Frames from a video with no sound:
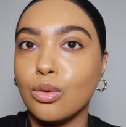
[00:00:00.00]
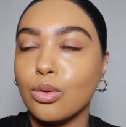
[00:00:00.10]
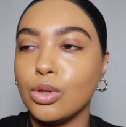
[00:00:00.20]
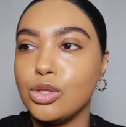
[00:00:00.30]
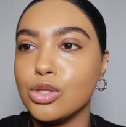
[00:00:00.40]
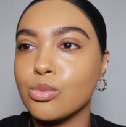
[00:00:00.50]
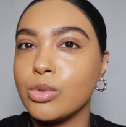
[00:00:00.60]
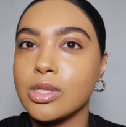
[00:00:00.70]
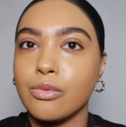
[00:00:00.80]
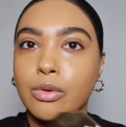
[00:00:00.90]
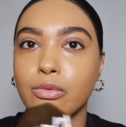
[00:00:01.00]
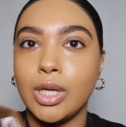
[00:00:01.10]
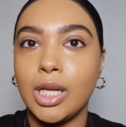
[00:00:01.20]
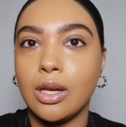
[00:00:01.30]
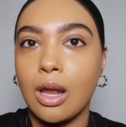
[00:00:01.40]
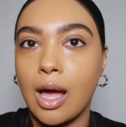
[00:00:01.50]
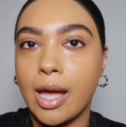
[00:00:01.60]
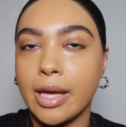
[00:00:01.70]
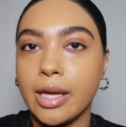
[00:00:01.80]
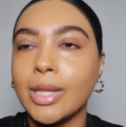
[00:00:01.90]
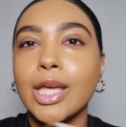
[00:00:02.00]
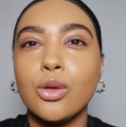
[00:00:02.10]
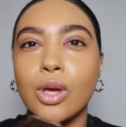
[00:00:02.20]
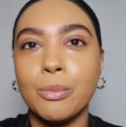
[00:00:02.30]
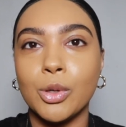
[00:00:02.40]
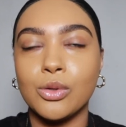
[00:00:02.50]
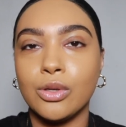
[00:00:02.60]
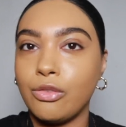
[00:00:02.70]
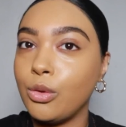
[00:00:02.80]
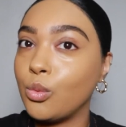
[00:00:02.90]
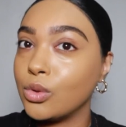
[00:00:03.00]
or you just want something really light that you can build on if you